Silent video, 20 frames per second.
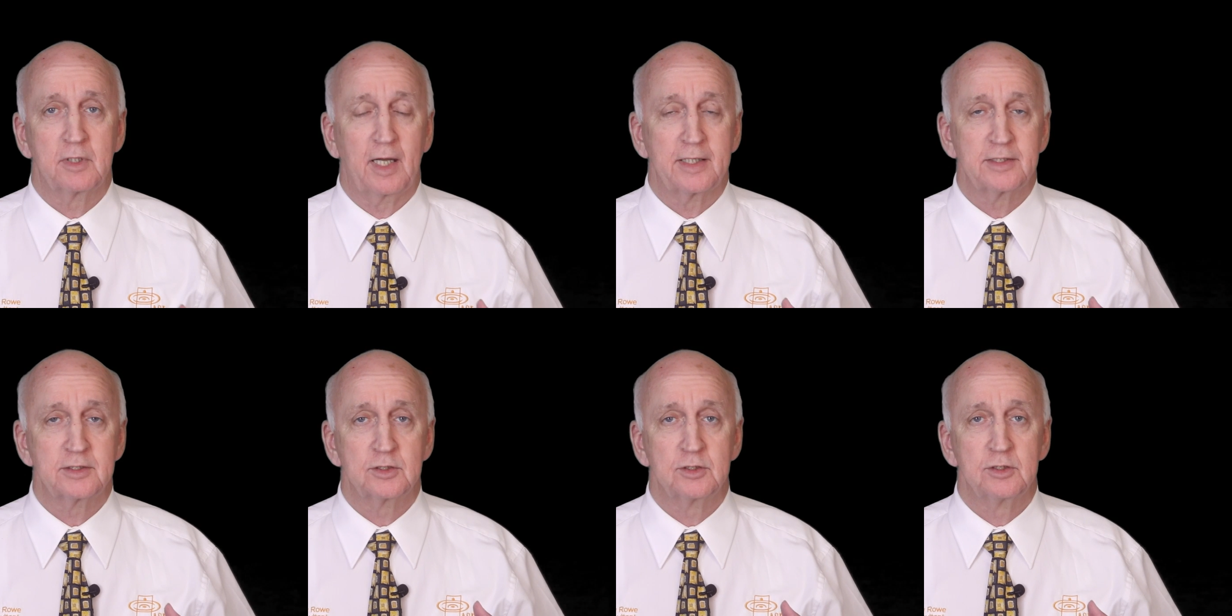
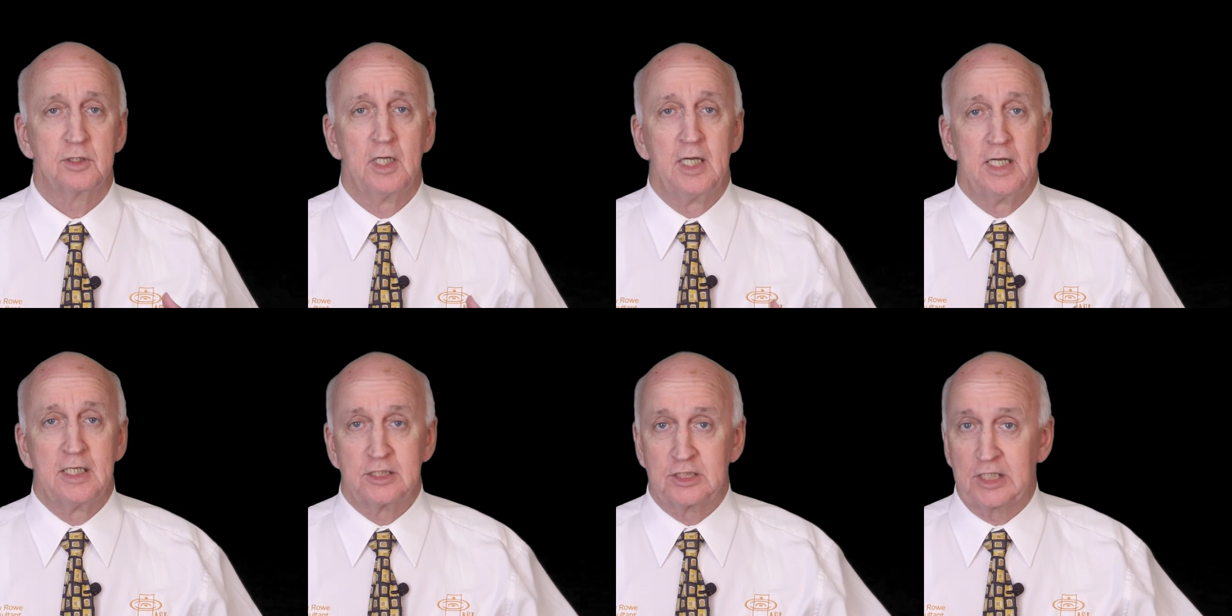like to
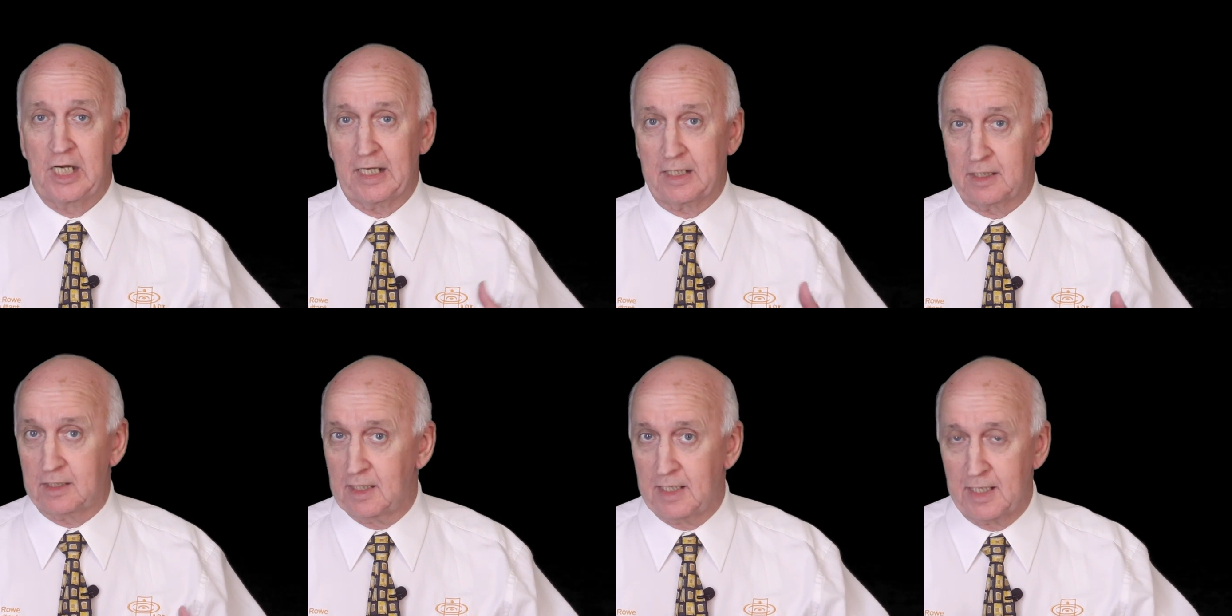
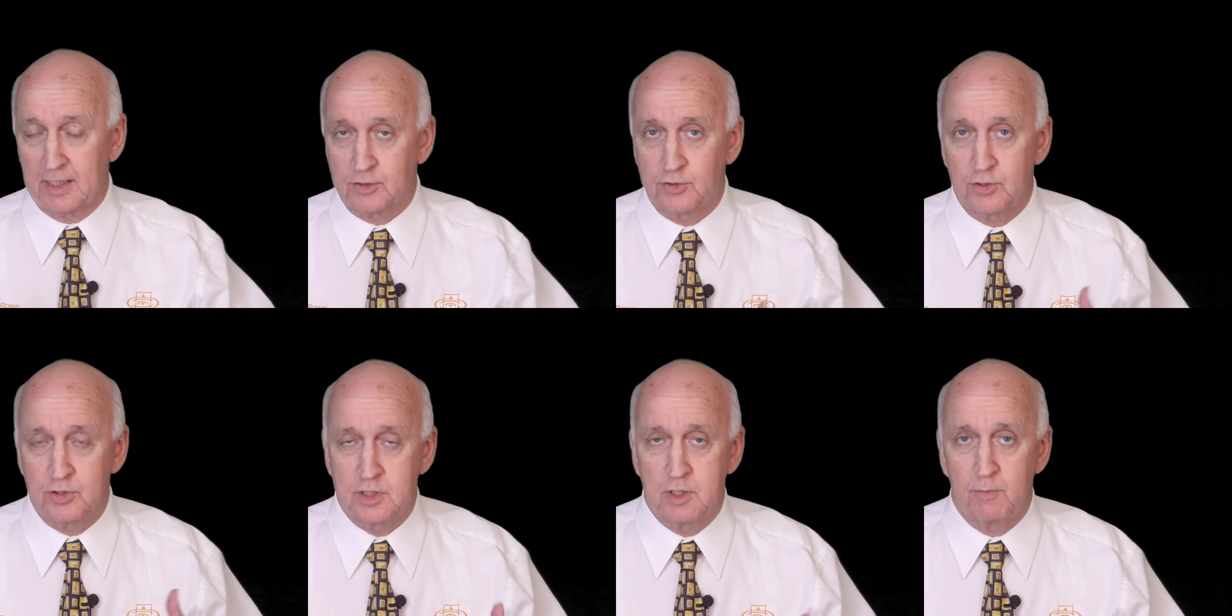check the
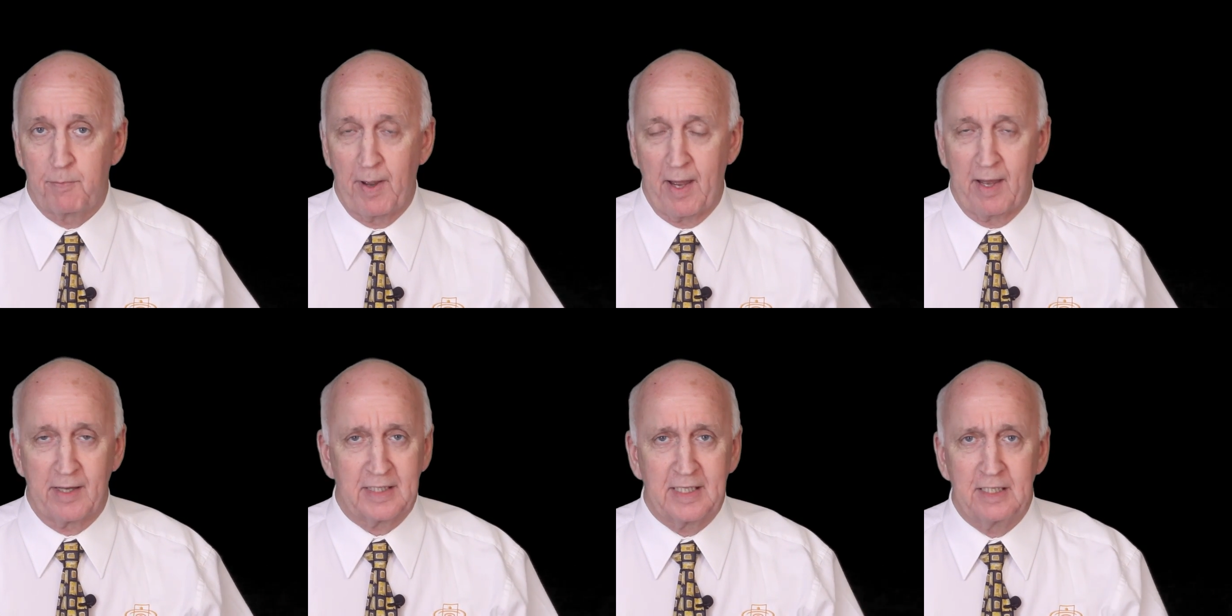electricity
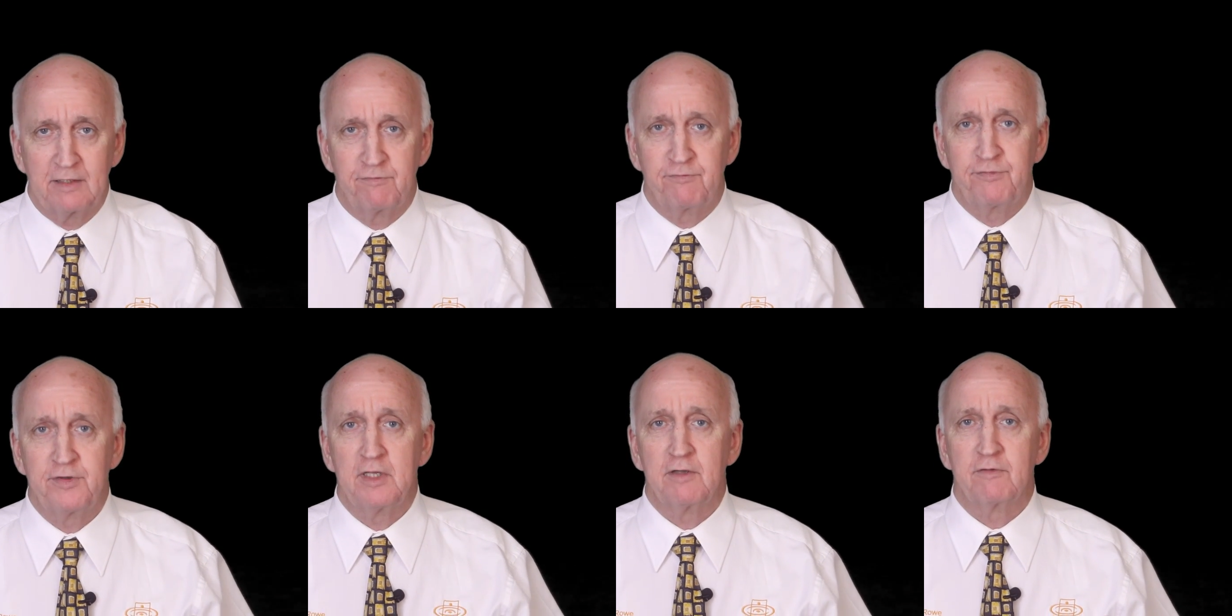pack, get a
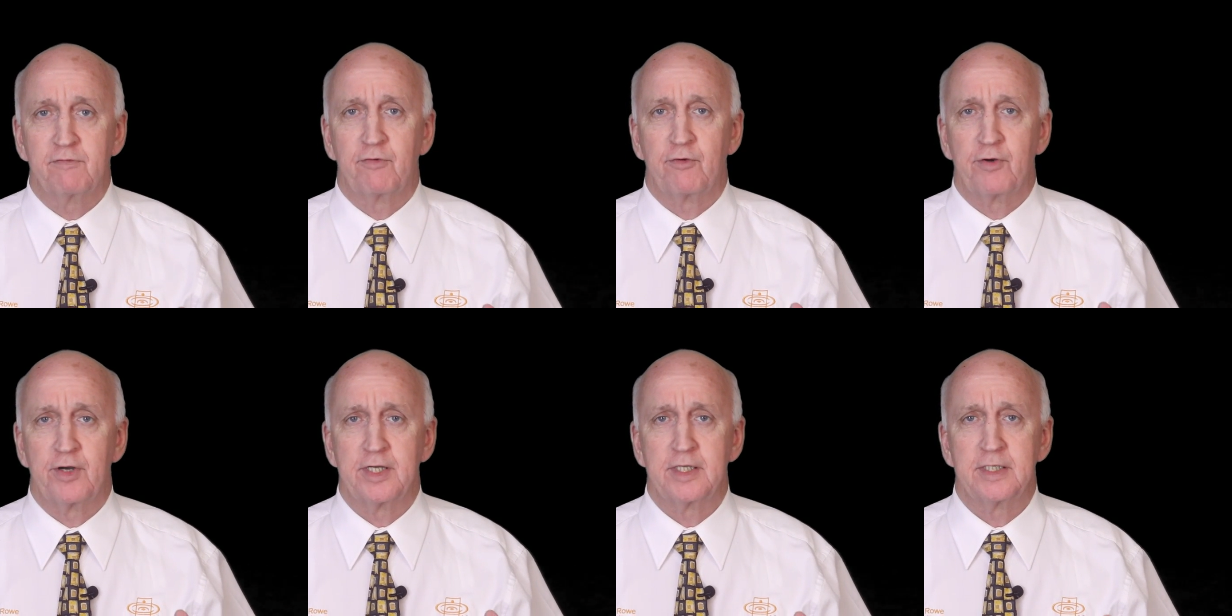feel
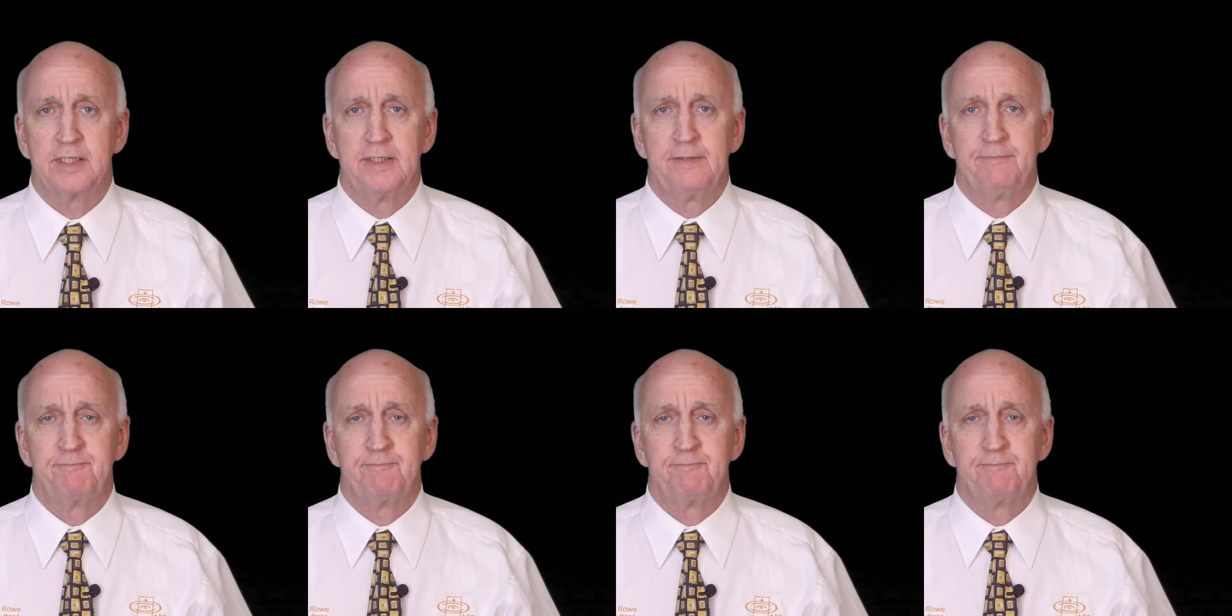for it.